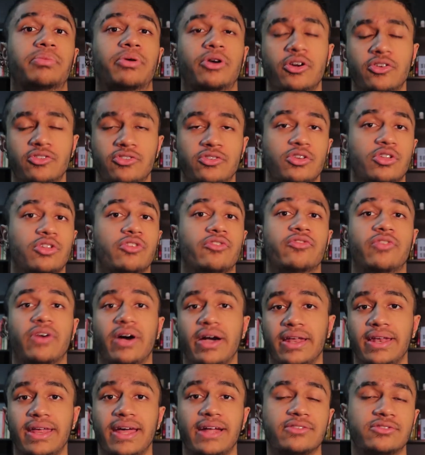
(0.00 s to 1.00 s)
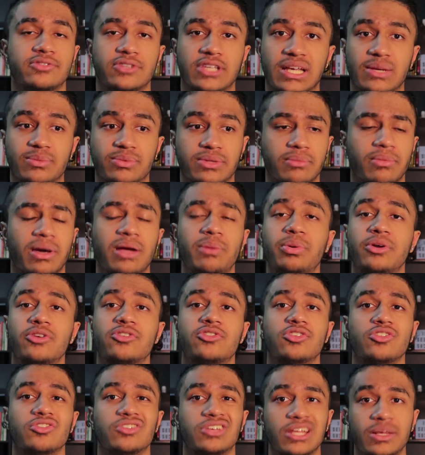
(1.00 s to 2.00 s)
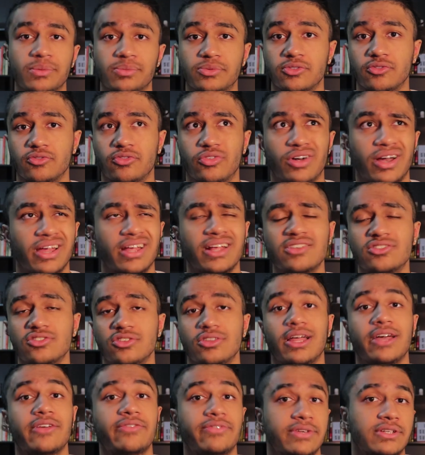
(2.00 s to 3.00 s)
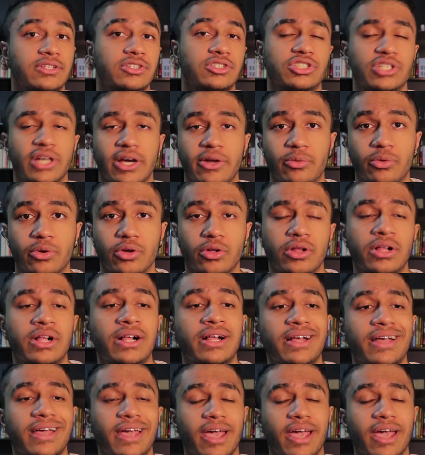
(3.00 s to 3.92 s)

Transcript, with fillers: personal finance tips and my personal tips for, I guess, life in general,